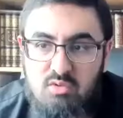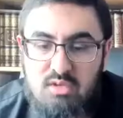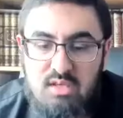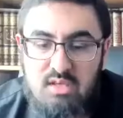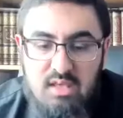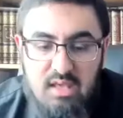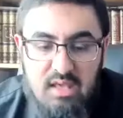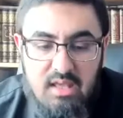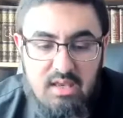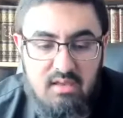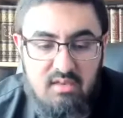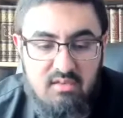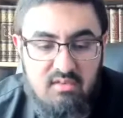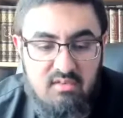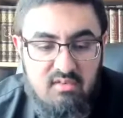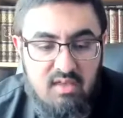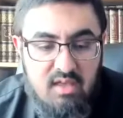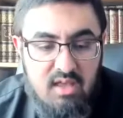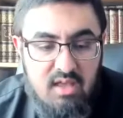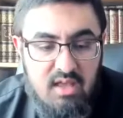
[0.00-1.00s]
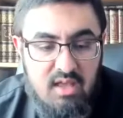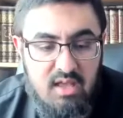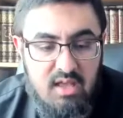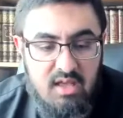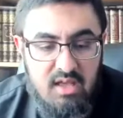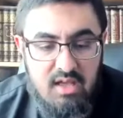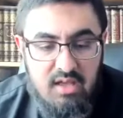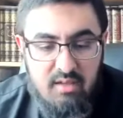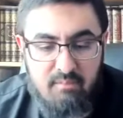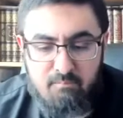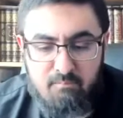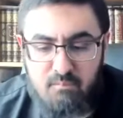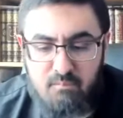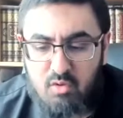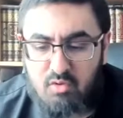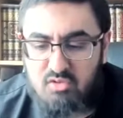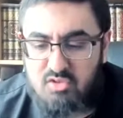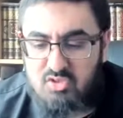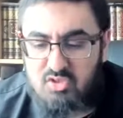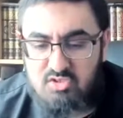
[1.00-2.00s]
can get is
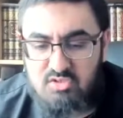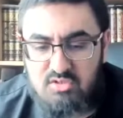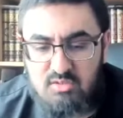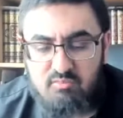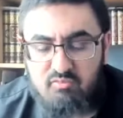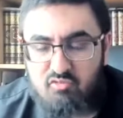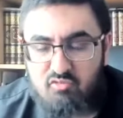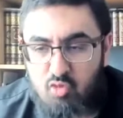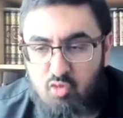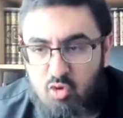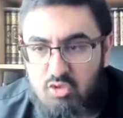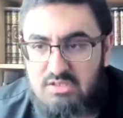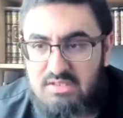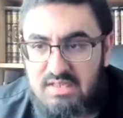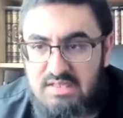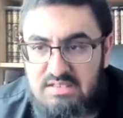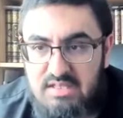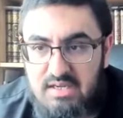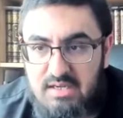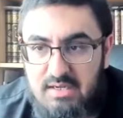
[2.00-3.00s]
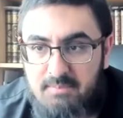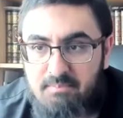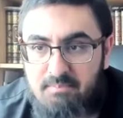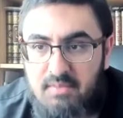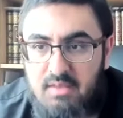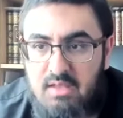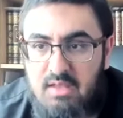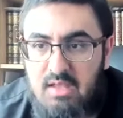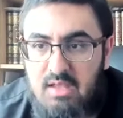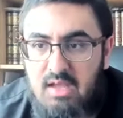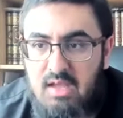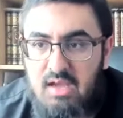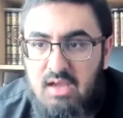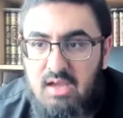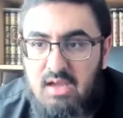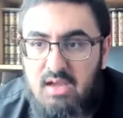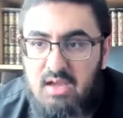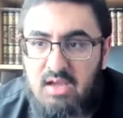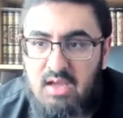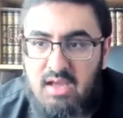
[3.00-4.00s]
not just some raw data
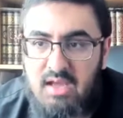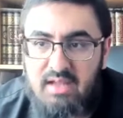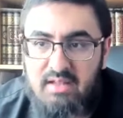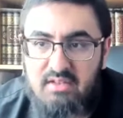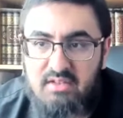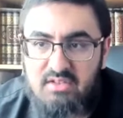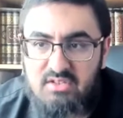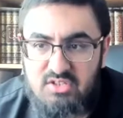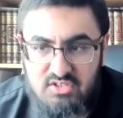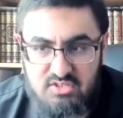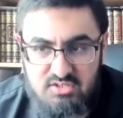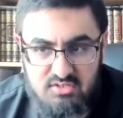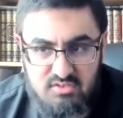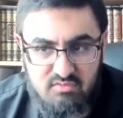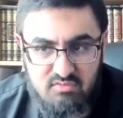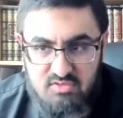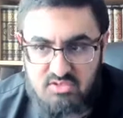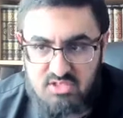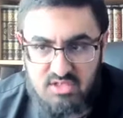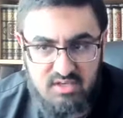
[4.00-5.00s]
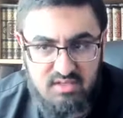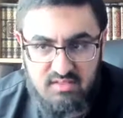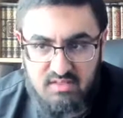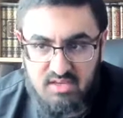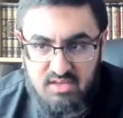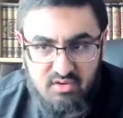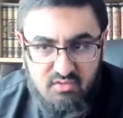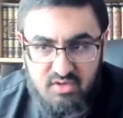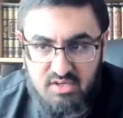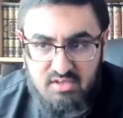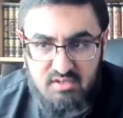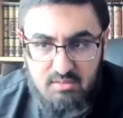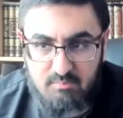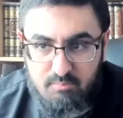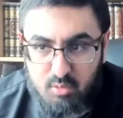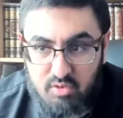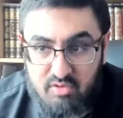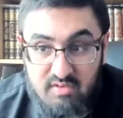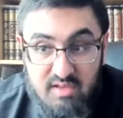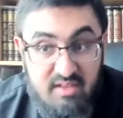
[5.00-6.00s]
and just sitting there reading the
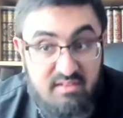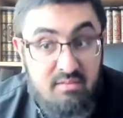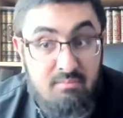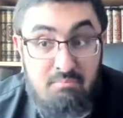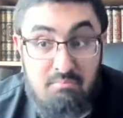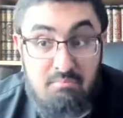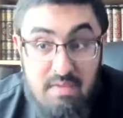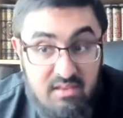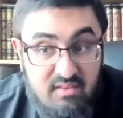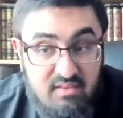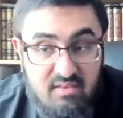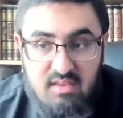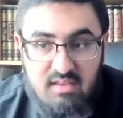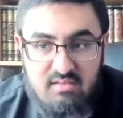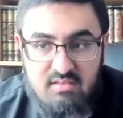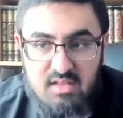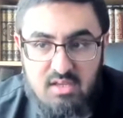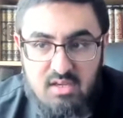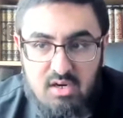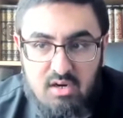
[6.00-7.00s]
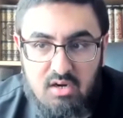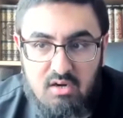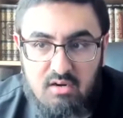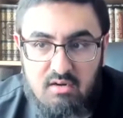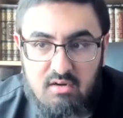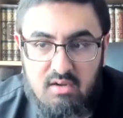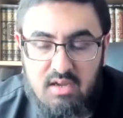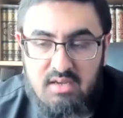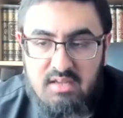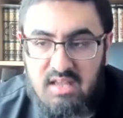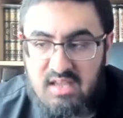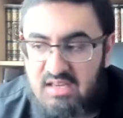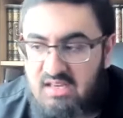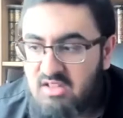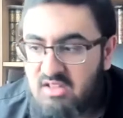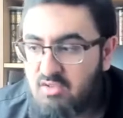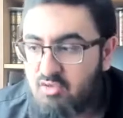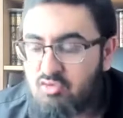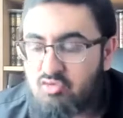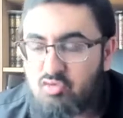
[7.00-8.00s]
books, as amazing as they are, and
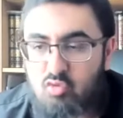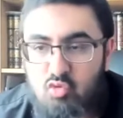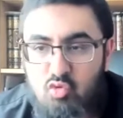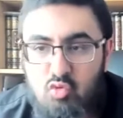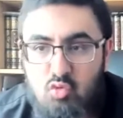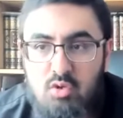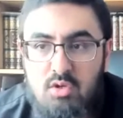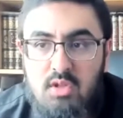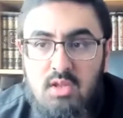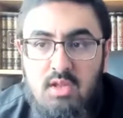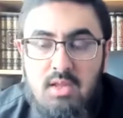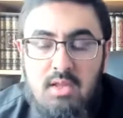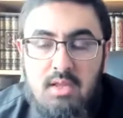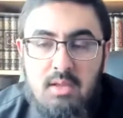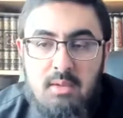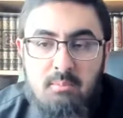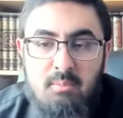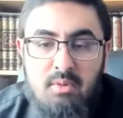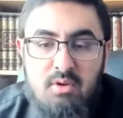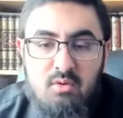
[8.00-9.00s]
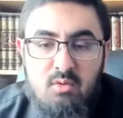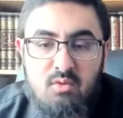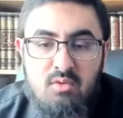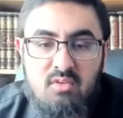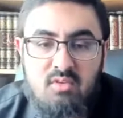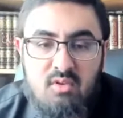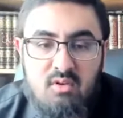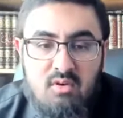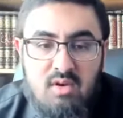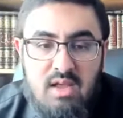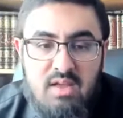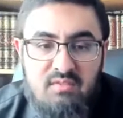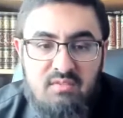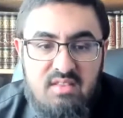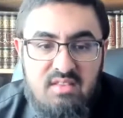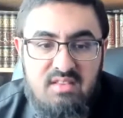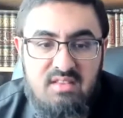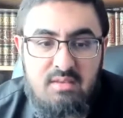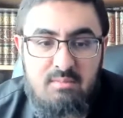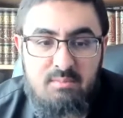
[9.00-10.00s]
gaining those usul, but also
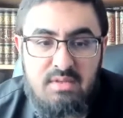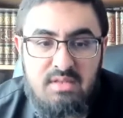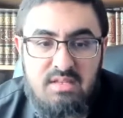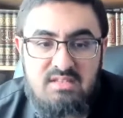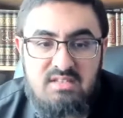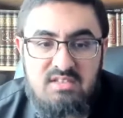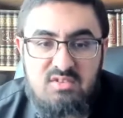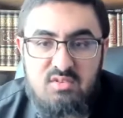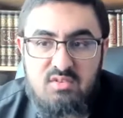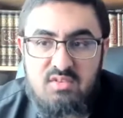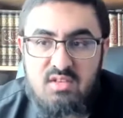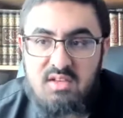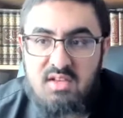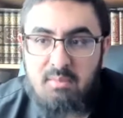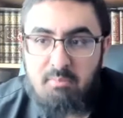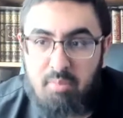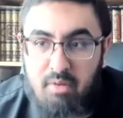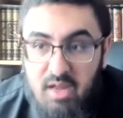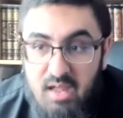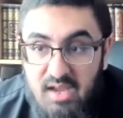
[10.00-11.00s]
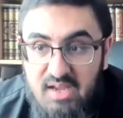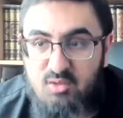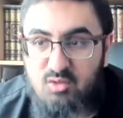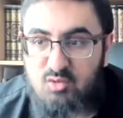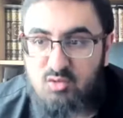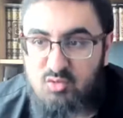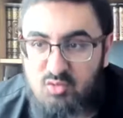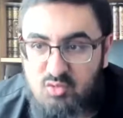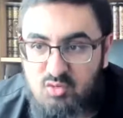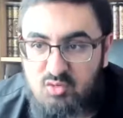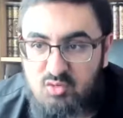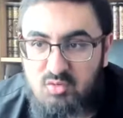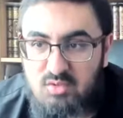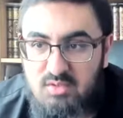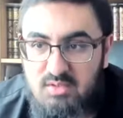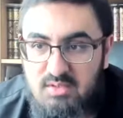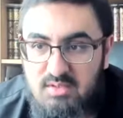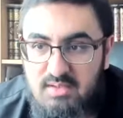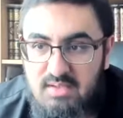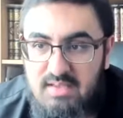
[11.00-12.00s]
having the ability to then apply those
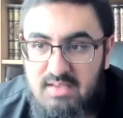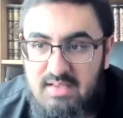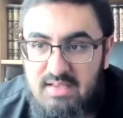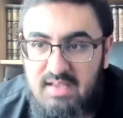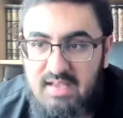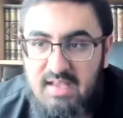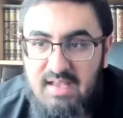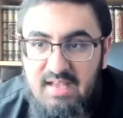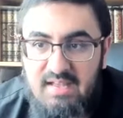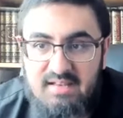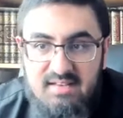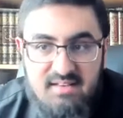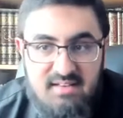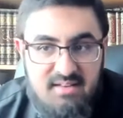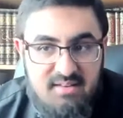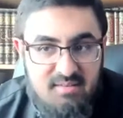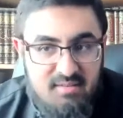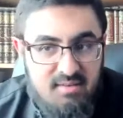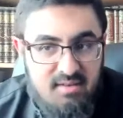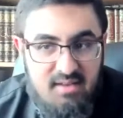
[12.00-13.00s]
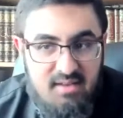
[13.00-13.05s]
usul. And